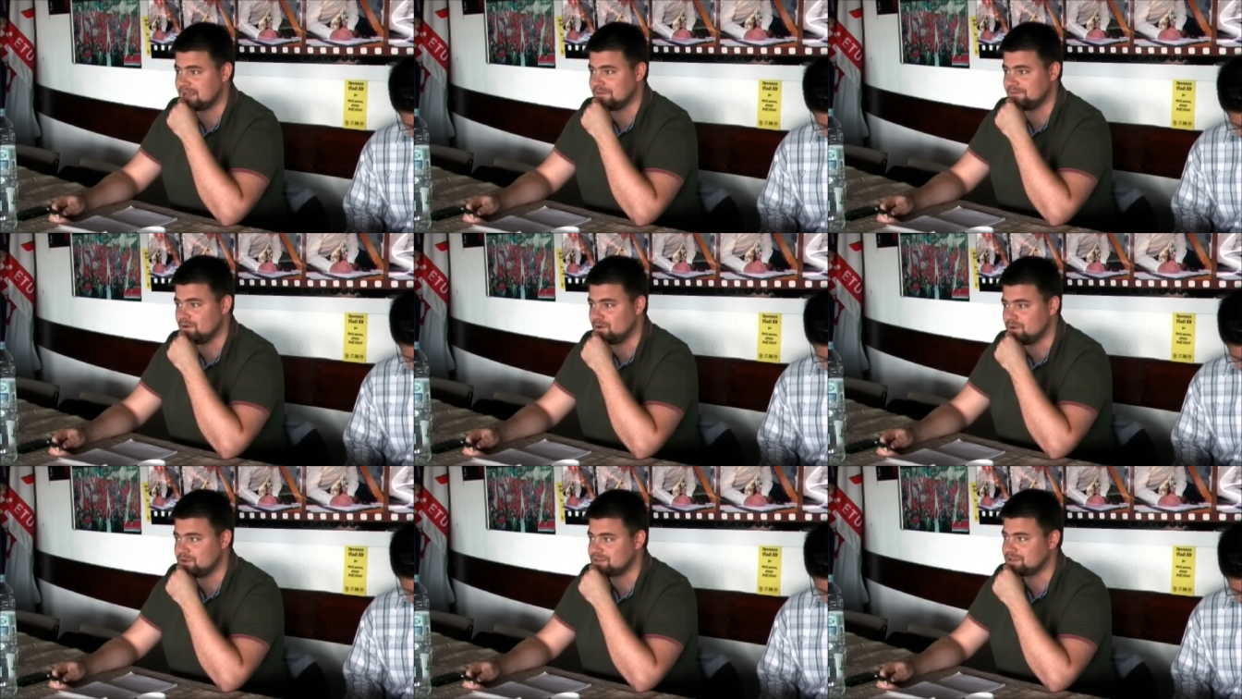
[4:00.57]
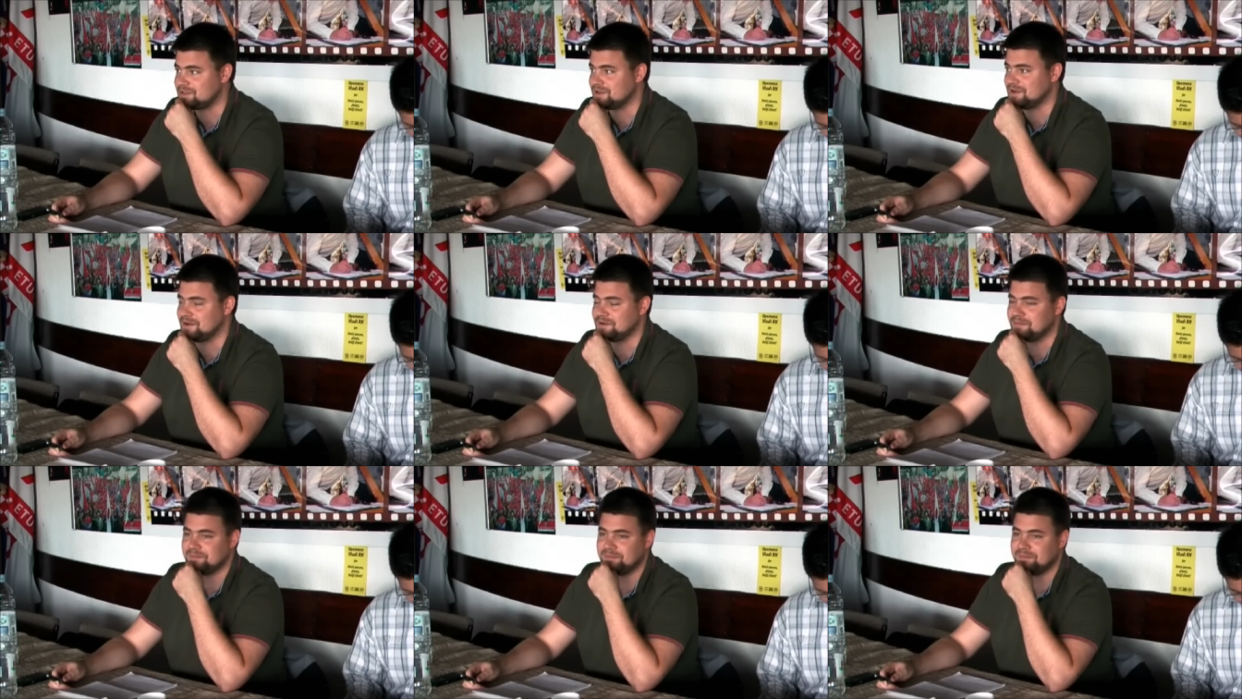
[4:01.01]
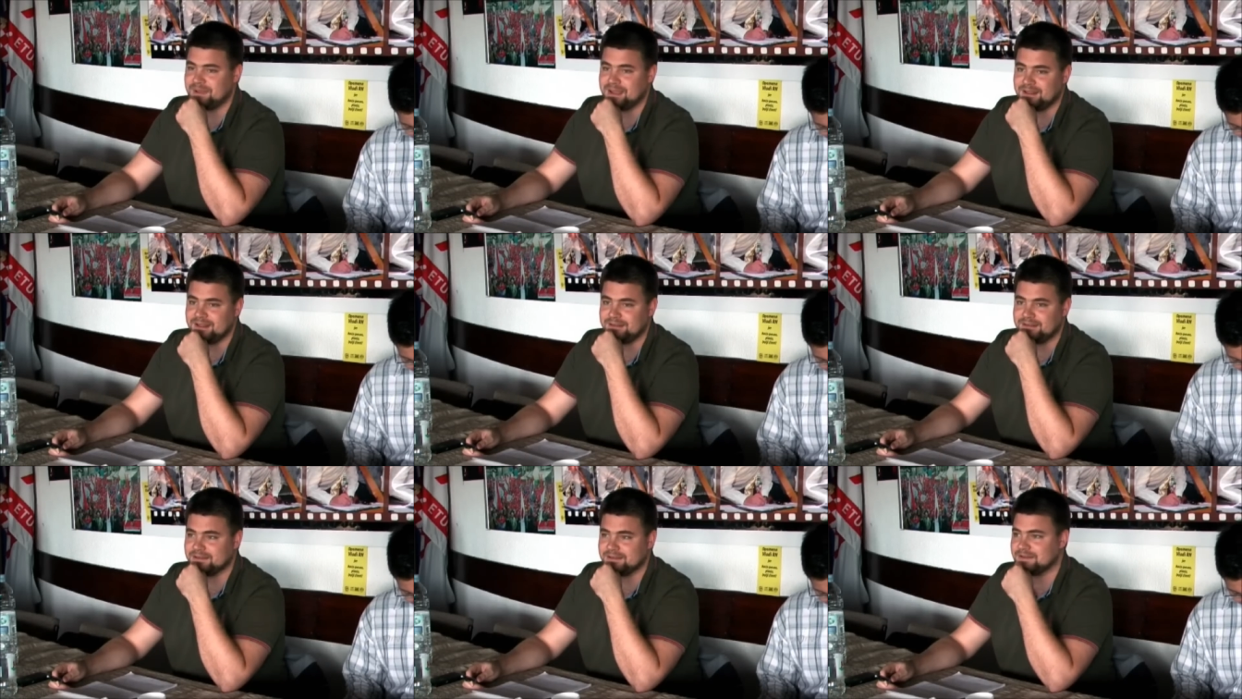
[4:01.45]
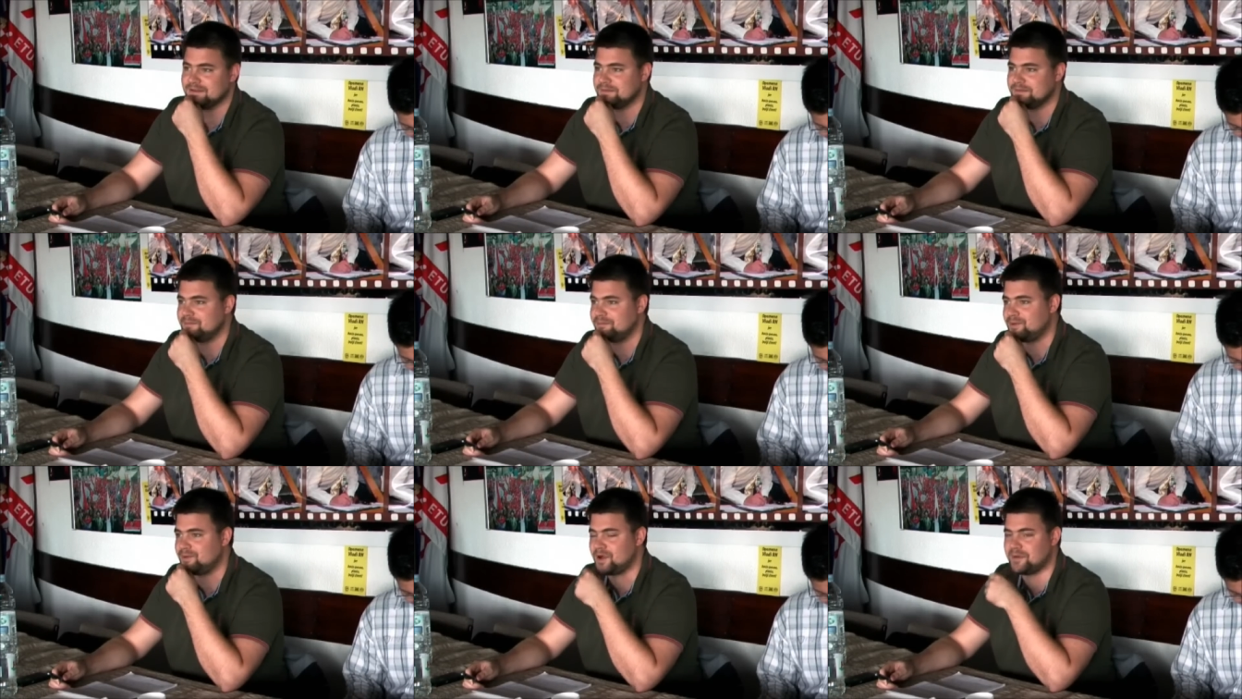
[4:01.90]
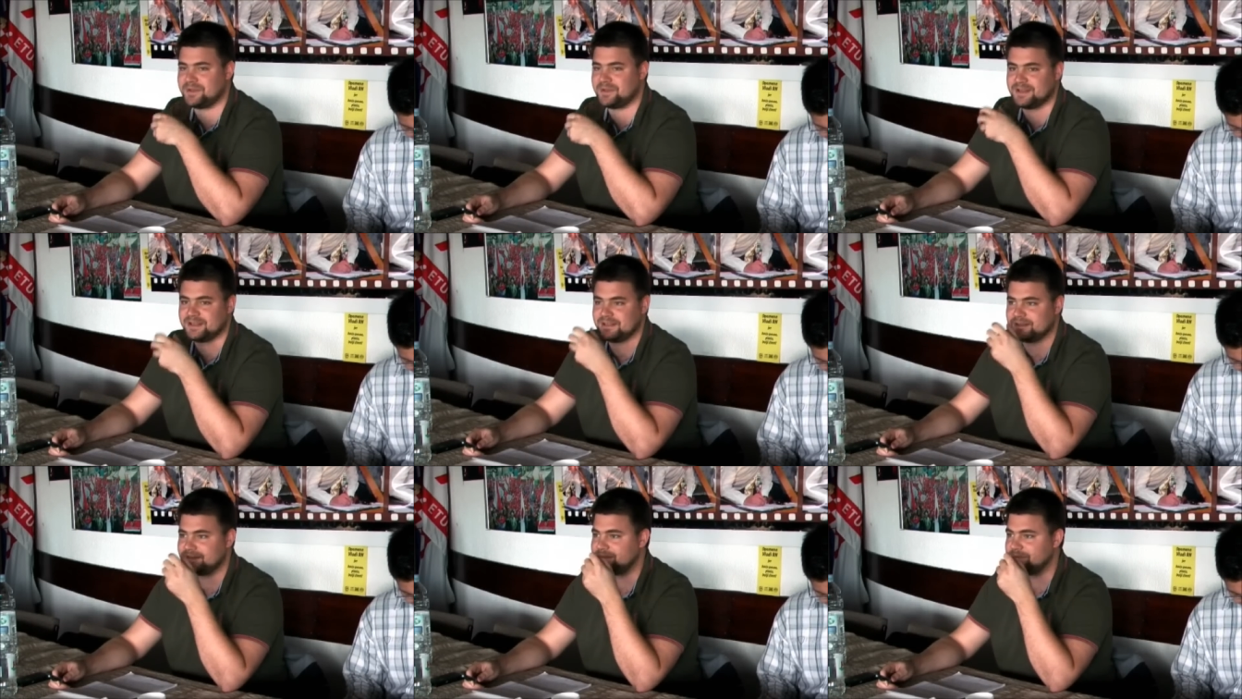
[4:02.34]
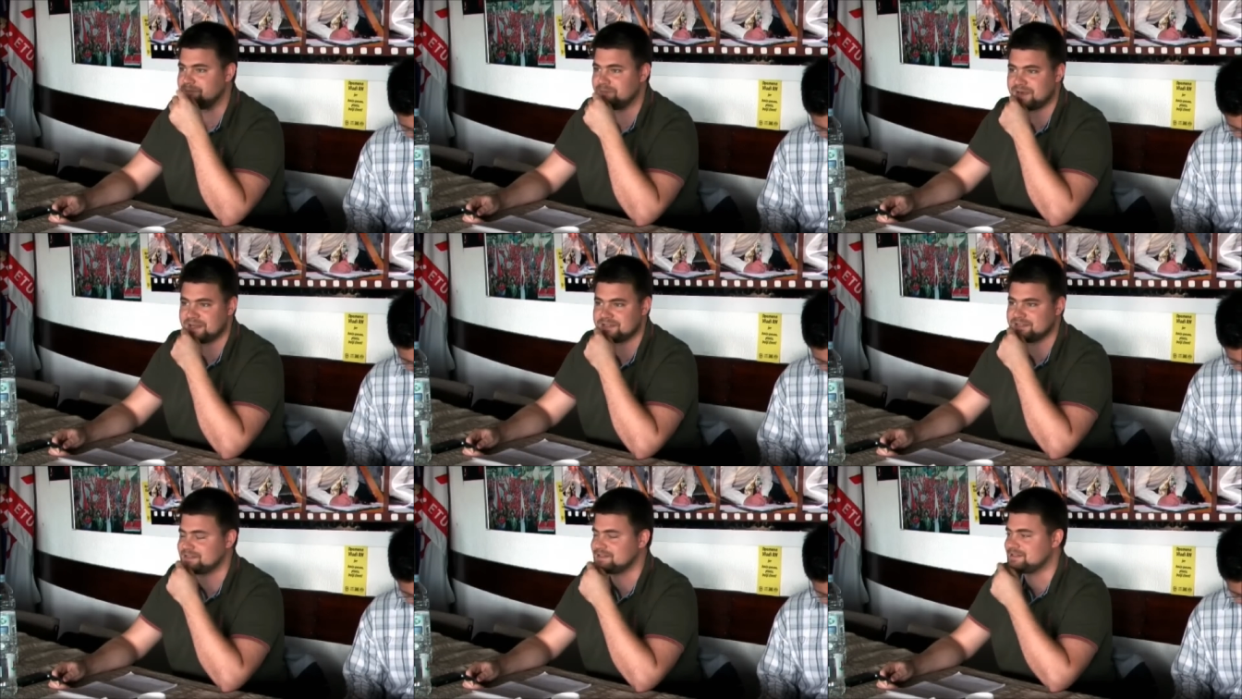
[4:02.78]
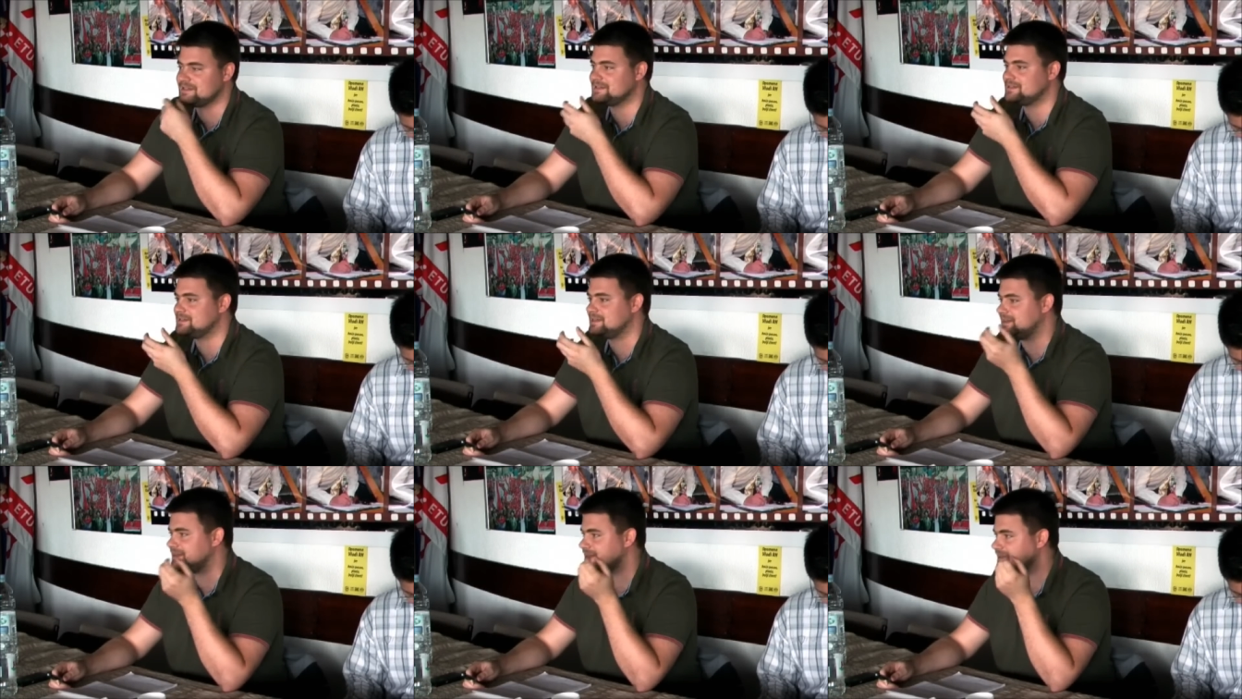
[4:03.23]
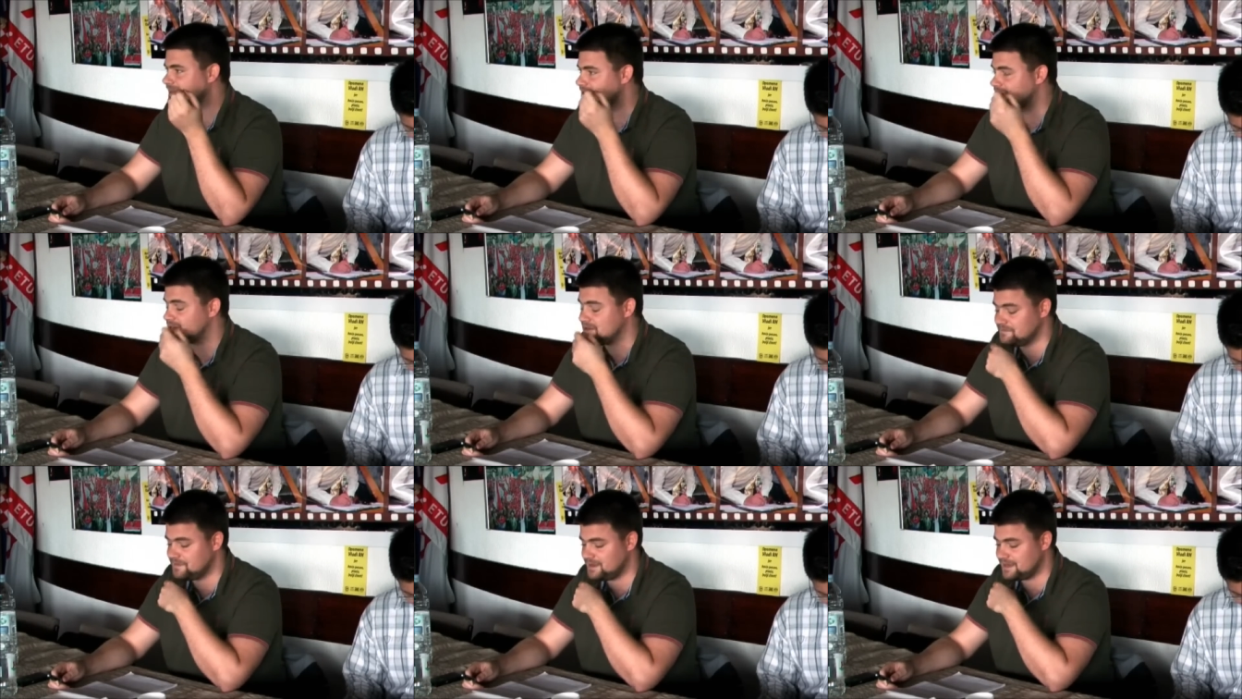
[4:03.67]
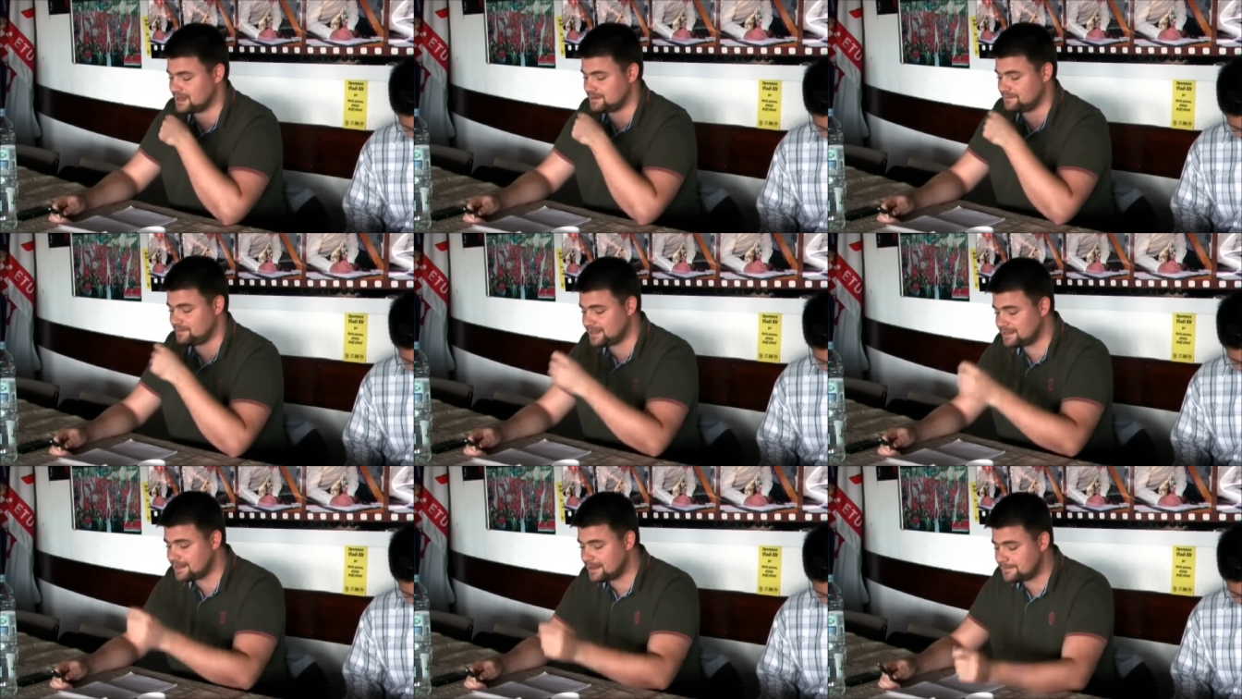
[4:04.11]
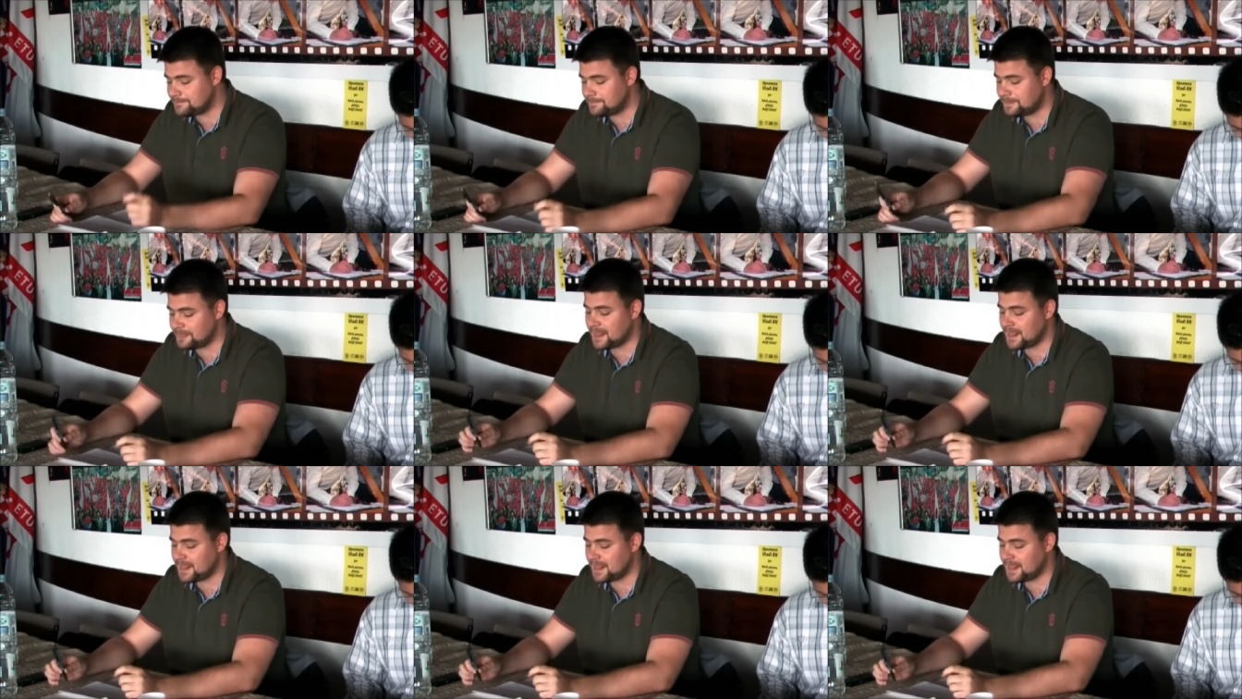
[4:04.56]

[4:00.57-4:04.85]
have also made prominent presences in, in Slovenian media